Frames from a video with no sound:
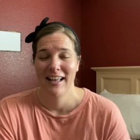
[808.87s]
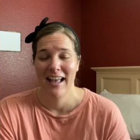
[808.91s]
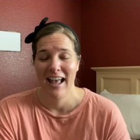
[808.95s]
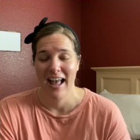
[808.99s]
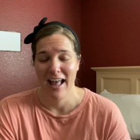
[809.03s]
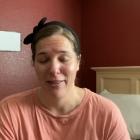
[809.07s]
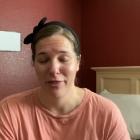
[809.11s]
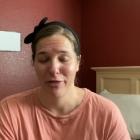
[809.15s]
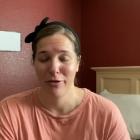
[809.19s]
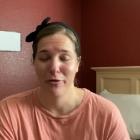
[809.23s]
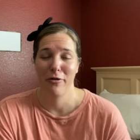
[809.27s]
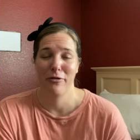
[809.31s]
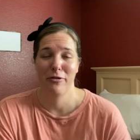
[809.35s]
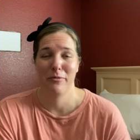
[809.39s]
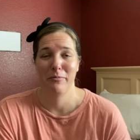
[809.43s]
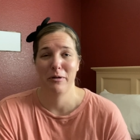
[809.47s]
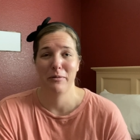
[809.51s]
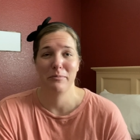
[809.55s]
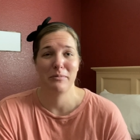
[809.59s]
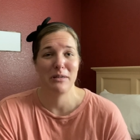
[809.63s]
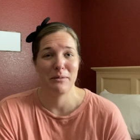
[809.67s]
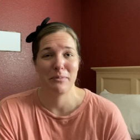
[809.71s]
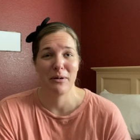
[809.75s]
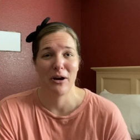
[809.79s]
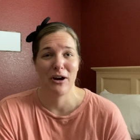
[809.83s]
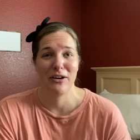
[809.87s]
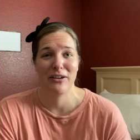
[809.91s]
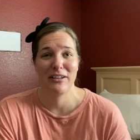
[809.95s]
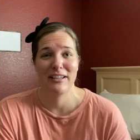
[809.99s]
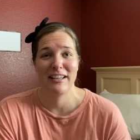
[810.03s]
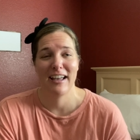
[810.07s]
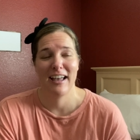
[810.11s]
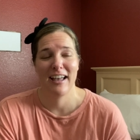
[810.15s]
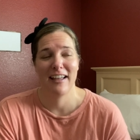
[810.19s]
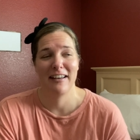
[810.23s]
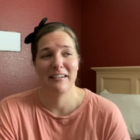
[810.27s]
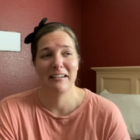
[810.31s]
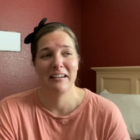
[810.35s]
and throw them a B party.
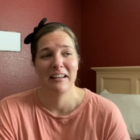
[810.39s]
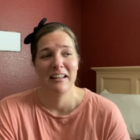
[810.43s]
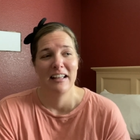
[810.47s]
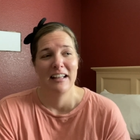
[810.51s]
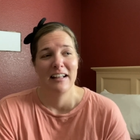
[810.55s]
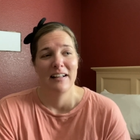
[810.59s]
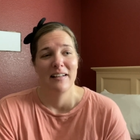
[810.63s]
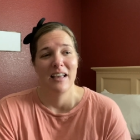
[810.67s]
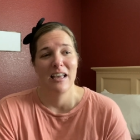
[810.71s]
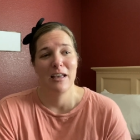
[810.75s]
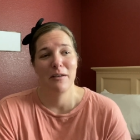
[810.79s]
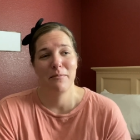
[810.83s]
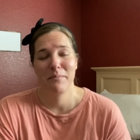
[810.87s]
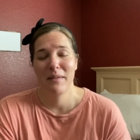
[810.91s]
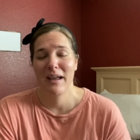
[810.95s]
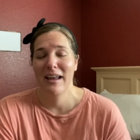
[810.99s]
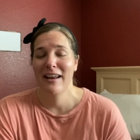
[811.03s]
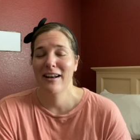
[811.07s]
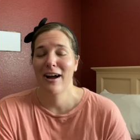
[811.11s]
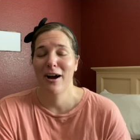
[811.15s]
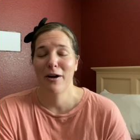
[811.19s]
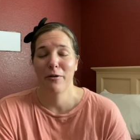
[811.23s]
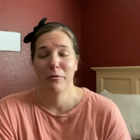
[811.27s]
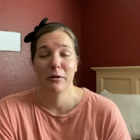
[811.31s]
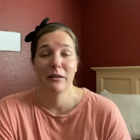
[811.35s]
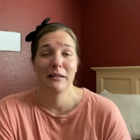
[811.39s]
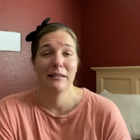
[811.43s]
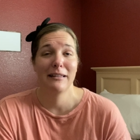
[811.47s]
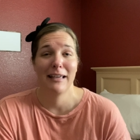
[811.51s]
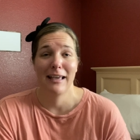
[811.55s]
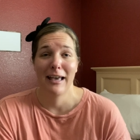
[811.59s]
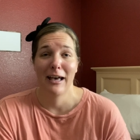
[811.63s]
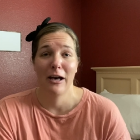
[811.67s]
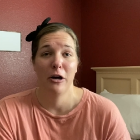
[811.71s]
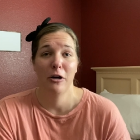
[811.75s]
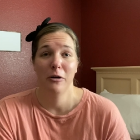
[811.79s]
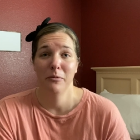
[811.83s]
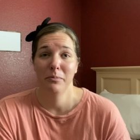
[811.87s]
And it may not really
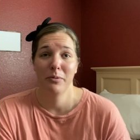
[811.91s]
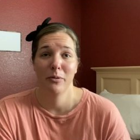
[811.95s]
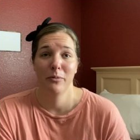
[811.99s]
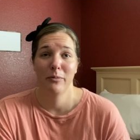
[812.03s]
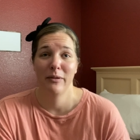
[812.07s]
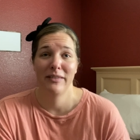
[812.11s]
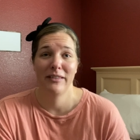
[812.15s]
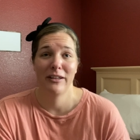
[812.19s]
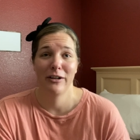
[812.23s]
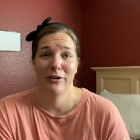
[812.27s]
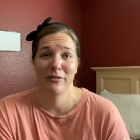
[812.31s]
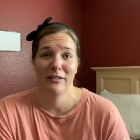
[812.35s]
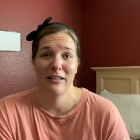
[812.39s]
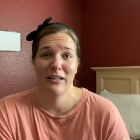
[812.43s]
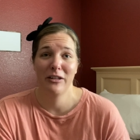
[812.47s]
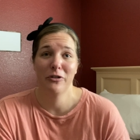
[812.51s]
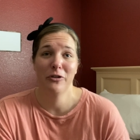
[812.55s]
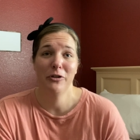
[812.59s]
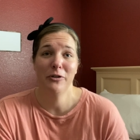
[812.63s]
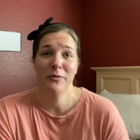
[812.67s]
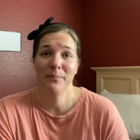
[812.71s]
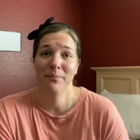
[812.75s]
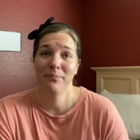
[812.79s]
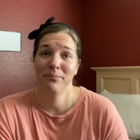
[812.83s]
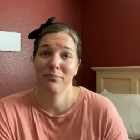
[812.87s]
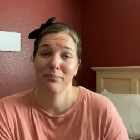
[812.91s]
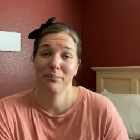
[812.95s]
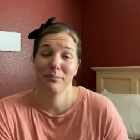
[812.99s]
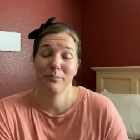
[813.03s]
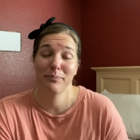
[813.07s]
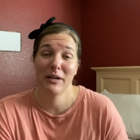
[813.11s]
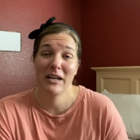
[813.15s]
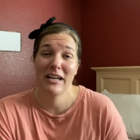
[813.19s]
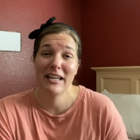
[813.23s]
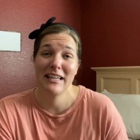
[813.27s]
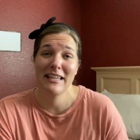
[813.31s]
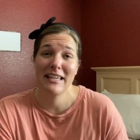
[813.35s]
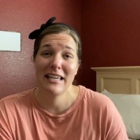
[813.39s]
help when they're little,
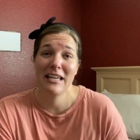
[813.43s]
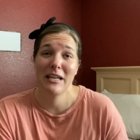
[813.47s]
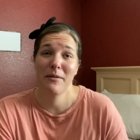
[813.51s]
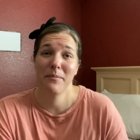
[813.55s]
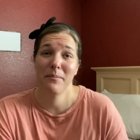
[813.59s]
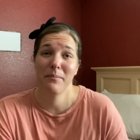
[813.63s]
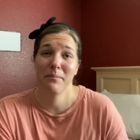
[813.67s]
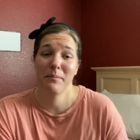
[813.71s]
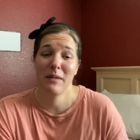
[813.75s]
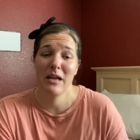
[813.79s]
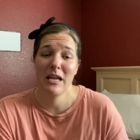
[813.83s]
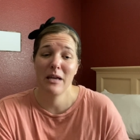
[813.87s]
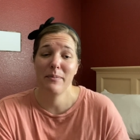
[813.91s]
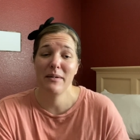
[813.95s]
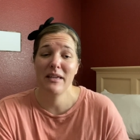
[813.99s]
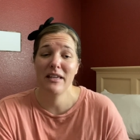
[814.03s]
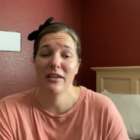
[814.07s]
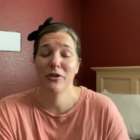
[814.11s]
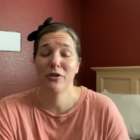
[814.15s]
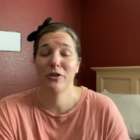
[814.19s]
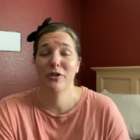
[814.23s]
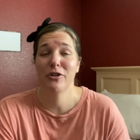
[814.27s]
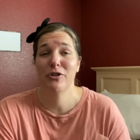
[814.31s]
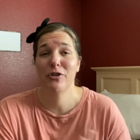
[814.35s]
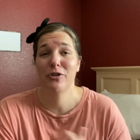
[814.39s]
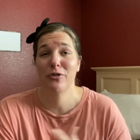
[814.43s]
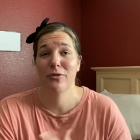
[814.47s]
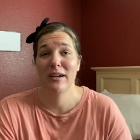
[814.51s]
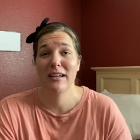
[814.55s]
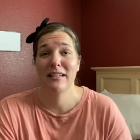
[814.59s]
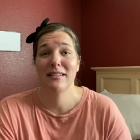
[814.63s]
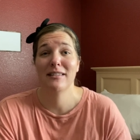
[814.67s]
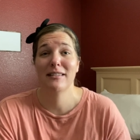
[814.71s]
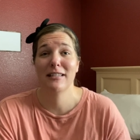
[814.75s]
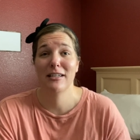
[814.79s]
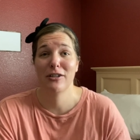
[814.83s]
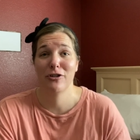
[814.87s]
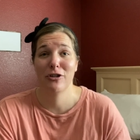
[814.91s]
but it may be a good
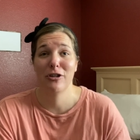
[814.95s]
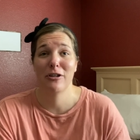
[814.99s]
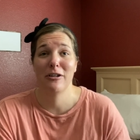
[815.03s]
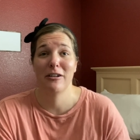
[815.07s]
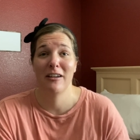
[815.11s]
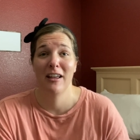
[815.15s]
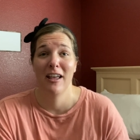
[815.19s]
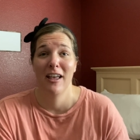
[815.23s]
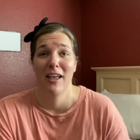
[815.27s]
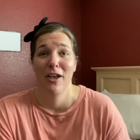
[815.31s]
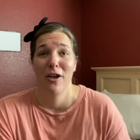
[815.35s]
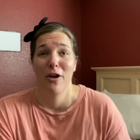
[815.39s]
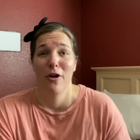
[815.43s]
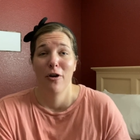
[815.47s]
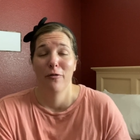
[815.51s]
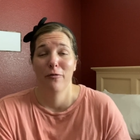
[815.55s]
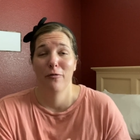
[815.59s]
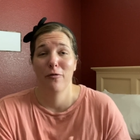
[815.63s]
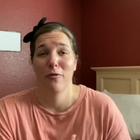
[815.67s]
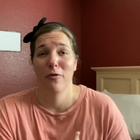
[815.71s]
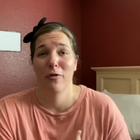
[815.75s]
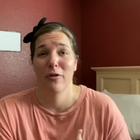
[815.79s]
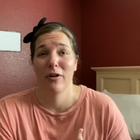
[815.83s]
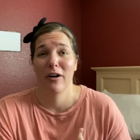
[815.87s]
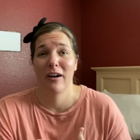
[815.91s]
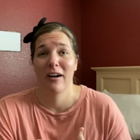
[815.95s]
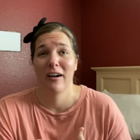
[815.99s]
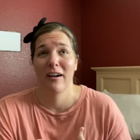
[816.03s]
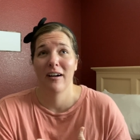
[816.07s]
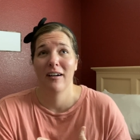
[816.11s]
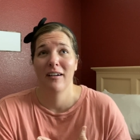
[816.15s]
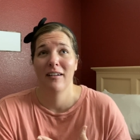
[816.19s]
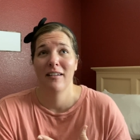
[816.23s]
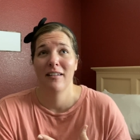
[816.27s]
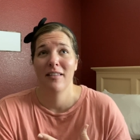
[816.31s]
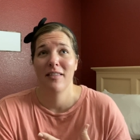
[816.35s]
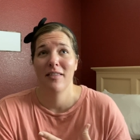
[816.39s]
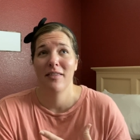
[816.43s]
transition for
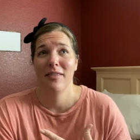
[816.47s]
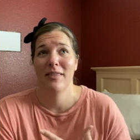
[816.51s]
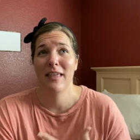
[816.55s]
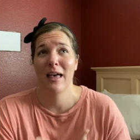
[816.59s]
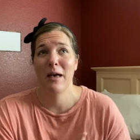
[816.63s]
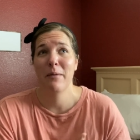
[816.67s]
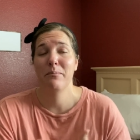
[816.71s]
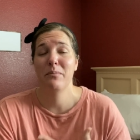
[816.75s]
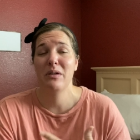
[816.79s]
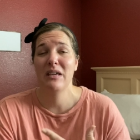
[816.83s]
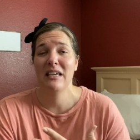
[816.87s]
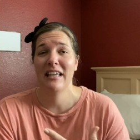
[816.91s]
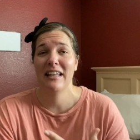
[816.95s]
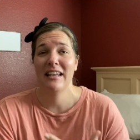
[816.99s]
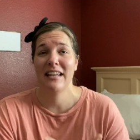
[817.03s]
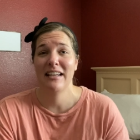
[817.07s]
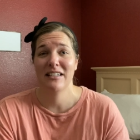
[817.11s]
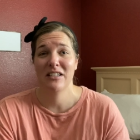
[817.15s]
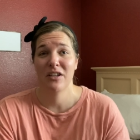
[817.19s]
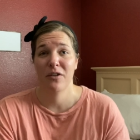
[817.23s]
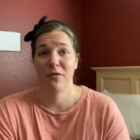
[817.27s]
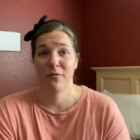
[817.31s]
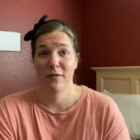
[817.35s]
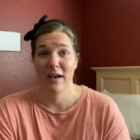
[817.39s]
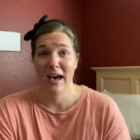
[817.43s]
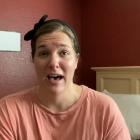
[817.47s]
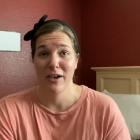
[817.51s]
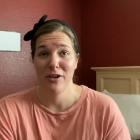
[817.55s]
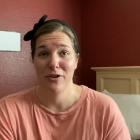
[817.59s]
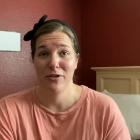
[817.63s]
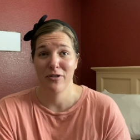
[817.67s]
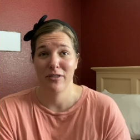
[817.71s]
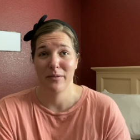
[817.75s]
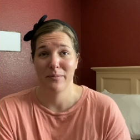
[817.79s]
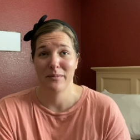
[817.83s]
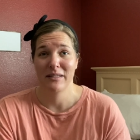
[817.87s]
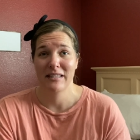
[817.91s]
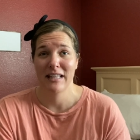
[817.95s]
them beginning to value
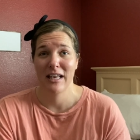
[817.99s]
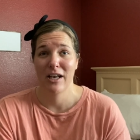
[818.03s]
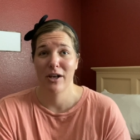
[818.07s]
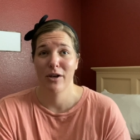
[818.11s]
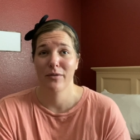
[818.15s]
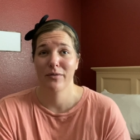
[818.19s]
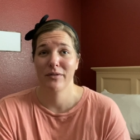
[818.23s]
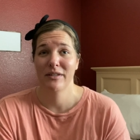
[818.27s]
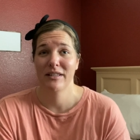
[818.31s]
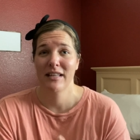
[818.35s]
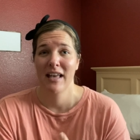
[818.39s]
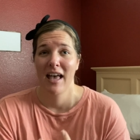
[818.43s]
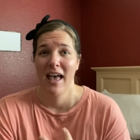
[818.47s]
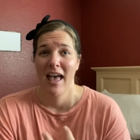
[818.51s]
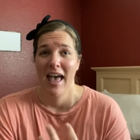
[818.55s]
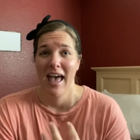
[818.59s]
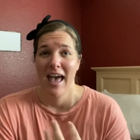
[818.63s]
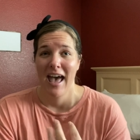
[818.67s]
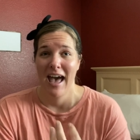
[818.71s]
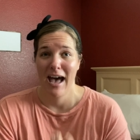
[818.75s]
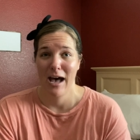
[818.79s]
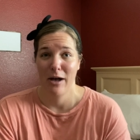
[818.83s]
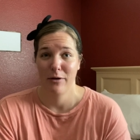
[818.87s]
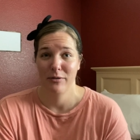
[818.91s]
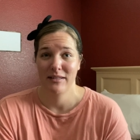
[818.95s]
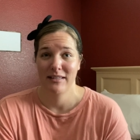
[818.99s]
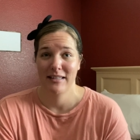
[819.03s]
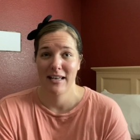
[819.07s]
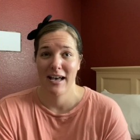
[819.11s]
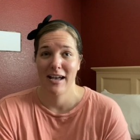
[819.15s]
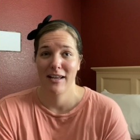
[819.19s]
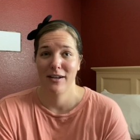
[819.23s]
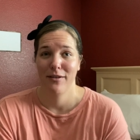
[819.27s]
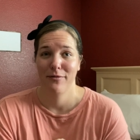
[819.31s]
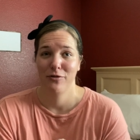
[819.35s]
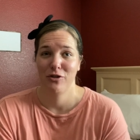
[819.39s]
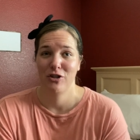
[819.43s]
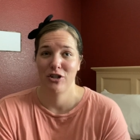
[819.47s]
themselves
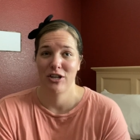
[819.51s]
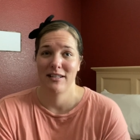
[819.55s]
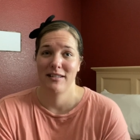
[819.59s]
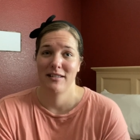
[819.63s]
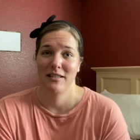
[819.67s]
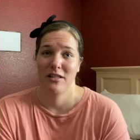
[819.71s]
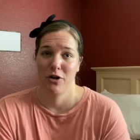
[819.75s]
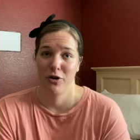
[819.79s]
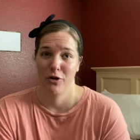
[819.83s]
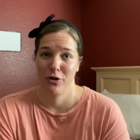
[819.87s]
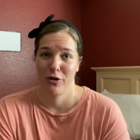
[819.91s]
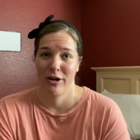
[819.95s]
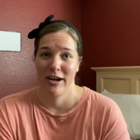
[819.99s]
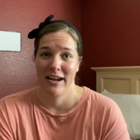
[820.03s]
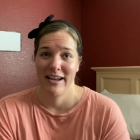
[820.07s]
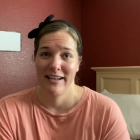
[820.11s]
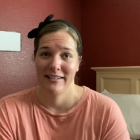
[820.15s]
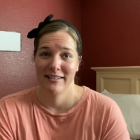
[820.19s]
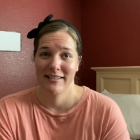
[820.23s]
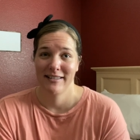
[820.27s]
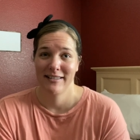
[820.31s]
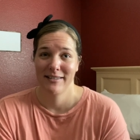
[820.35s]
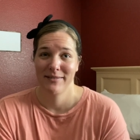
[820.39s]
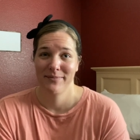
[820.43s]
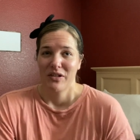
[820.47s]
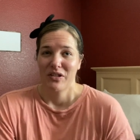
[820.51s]
outside of just their grades.